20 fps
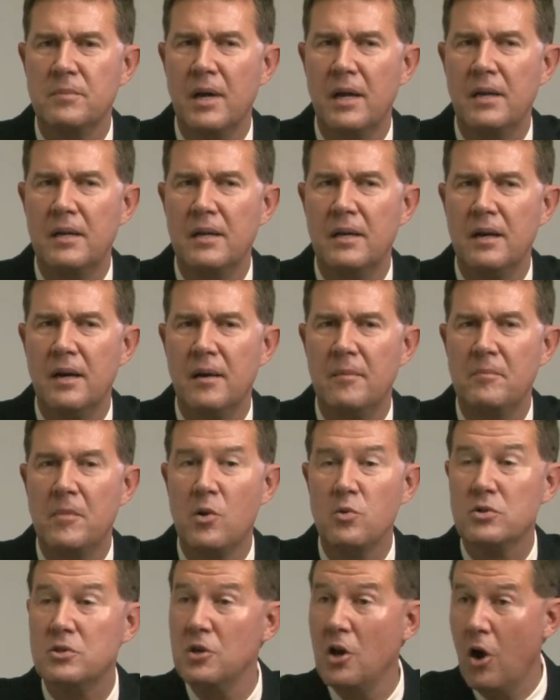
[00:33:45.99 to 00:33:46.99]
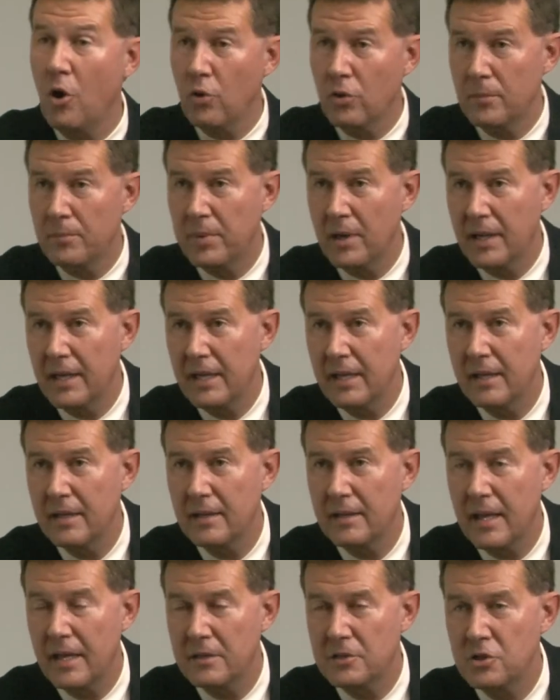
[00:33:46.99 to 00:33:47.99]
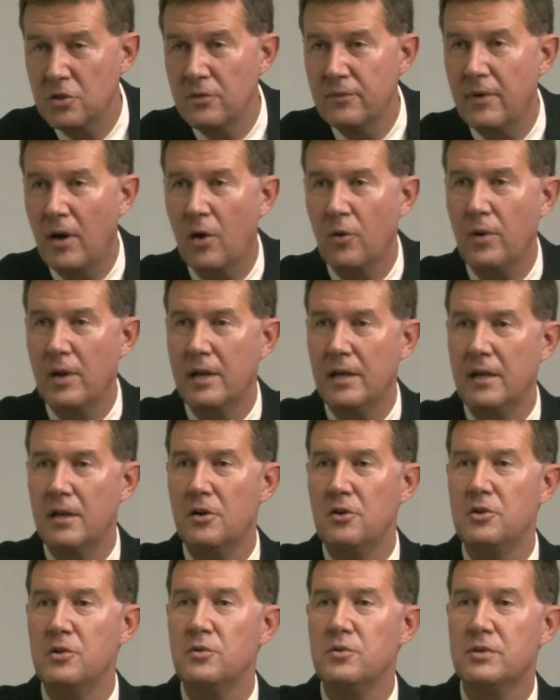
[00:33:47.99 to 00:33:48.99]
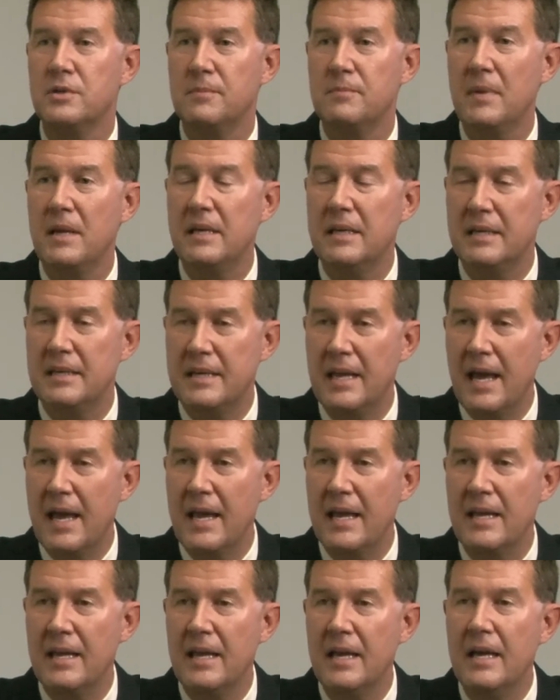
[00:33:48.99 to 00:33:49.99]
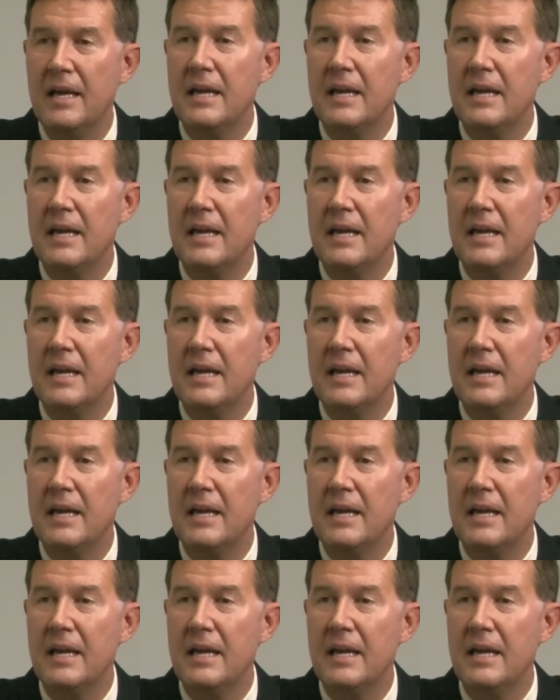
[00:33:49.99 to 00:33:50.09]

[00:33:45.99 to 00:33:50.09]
but most notably that you've already introduced to me today